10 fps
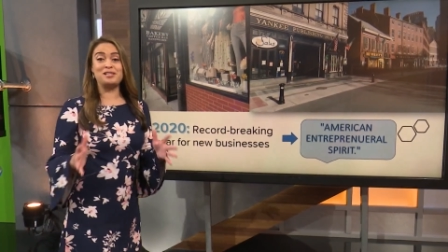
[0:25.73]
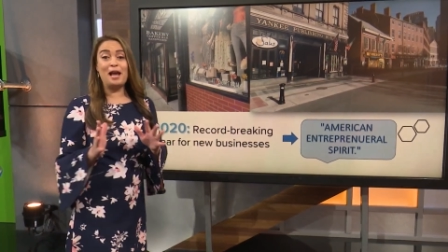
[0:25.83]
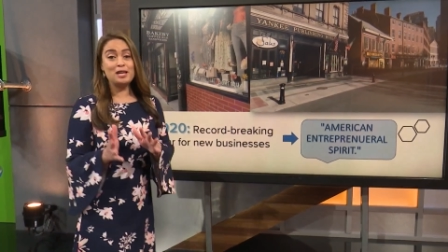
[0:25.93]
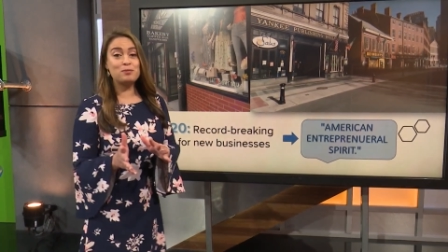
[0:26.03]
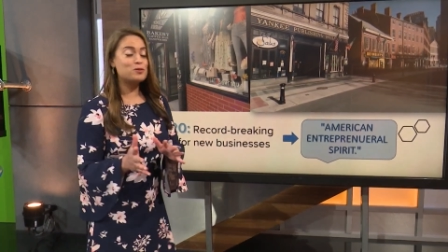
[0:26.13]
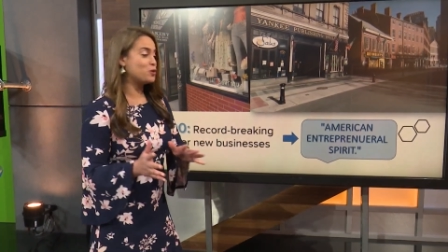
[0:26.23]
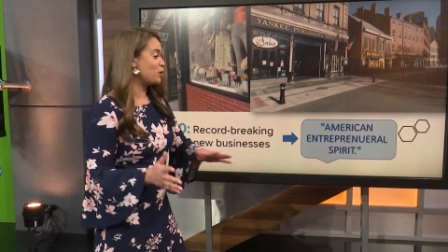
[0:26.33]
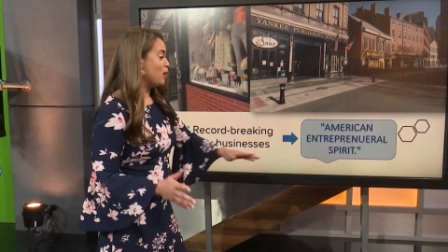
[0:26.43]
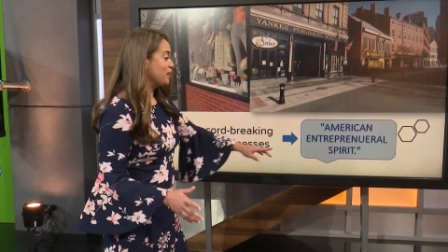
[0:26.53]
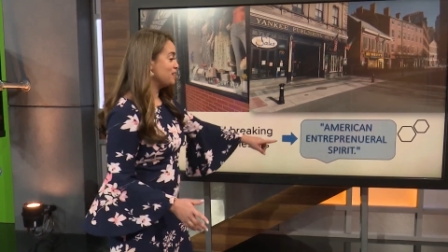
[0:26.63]
And experts are
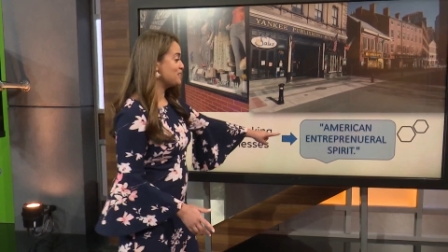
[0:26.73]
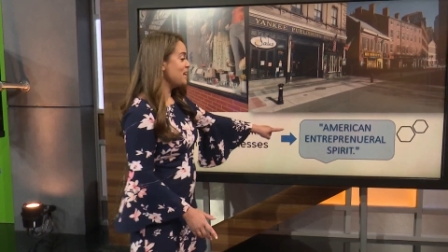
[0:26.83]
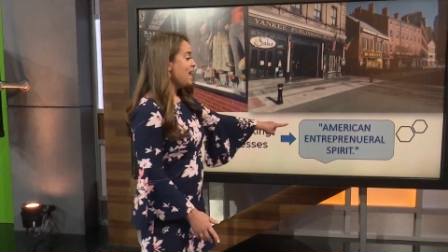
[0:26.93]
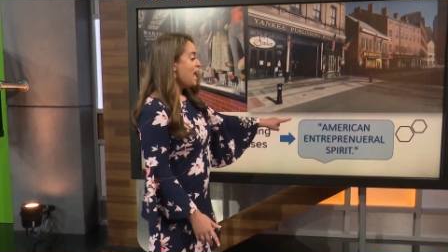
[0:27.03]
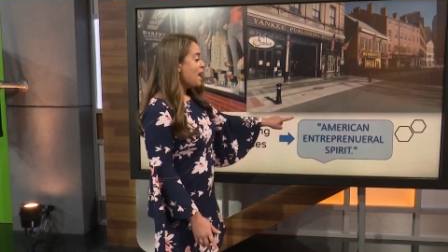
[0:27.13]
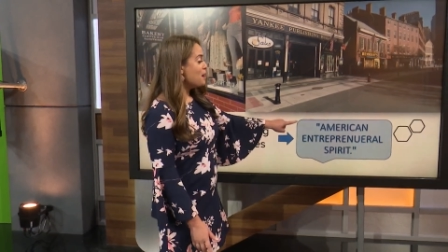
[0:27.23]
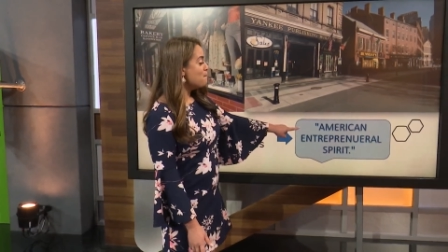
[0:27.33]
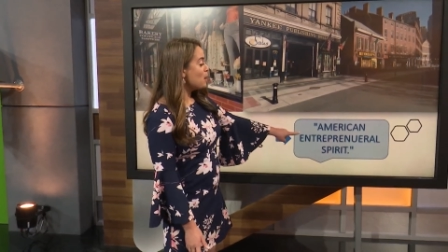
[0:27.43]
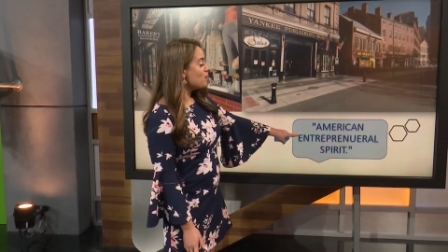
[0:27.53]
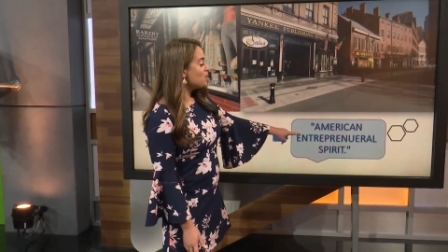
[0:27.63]
calling this an
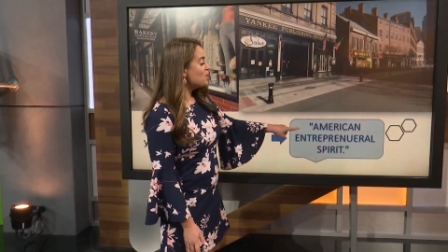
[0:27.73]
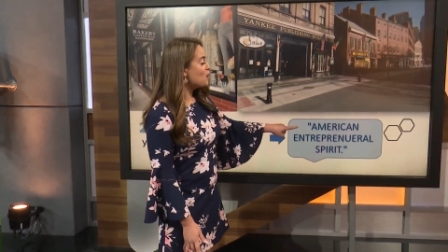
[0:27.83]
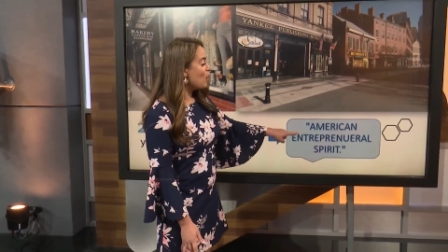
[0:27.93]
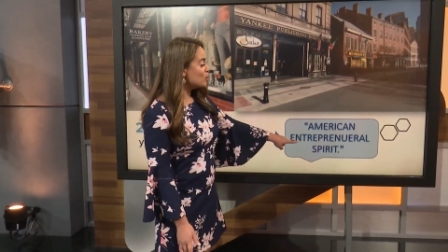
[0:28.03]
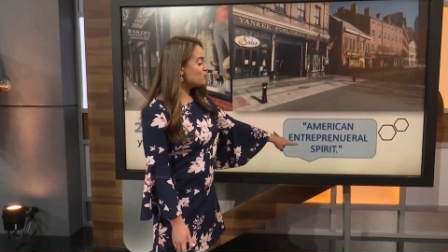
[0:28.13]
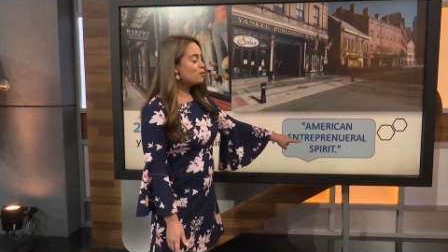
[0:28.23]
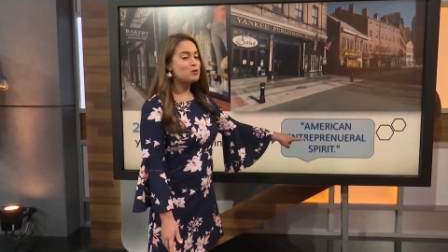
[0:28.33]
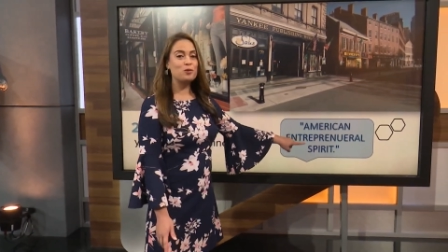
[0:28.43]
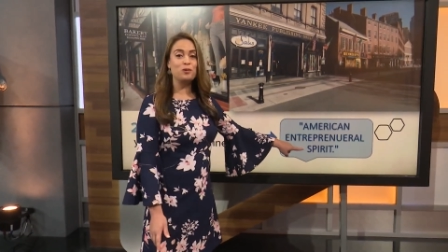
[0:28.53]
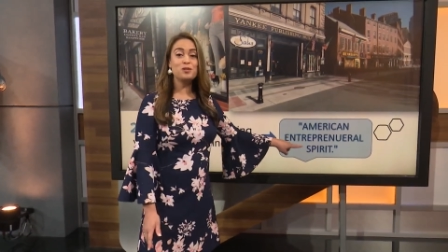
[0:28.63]
American
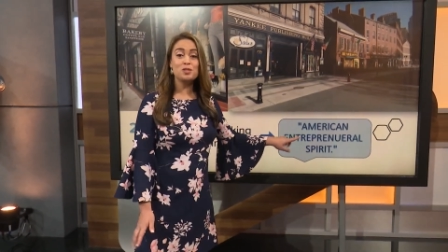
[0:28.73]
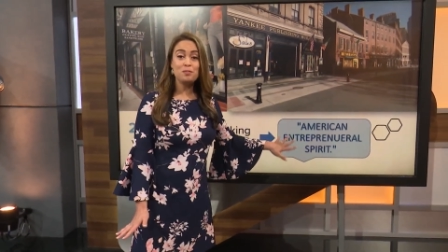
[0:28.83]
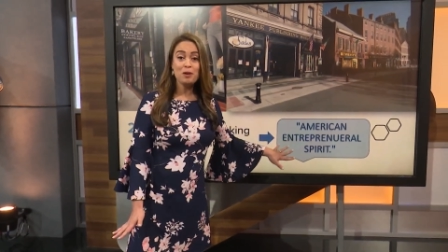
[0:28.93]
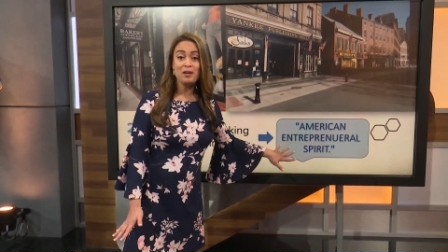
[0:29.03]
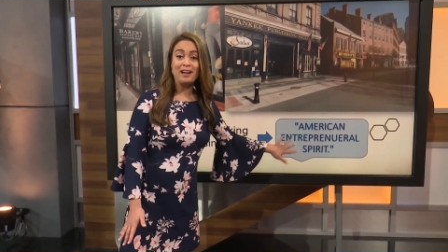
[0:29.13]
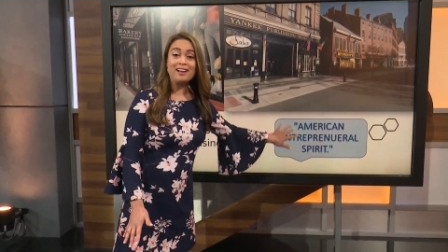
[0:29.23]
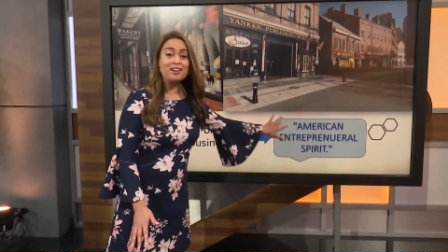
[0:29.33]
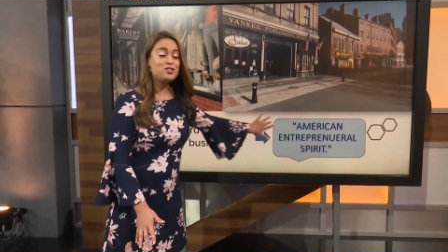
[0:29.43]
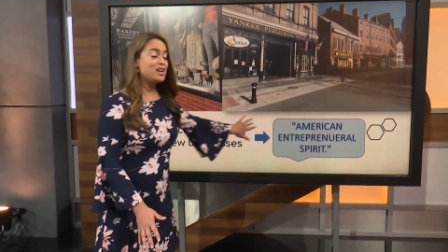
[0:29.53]
entrepreneurial spirit. I got a